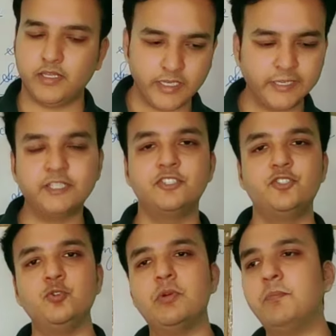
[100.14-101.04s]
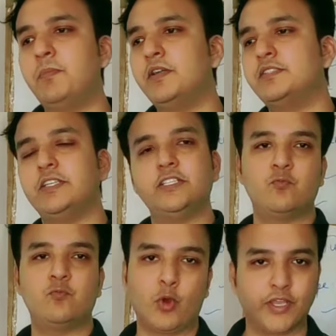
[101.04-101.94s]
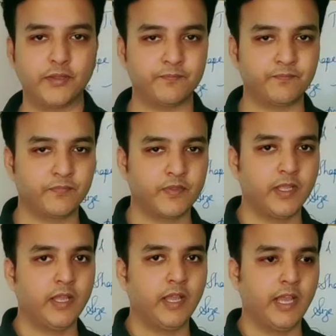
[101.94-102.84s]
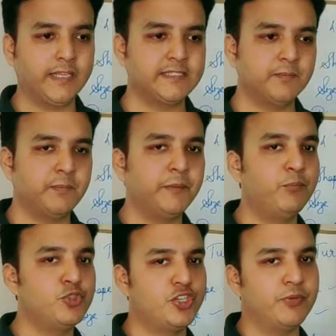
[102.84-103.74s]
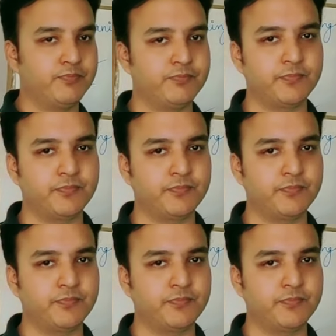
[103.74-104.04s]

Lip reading: let us assume a person is walking and somebody pushed him.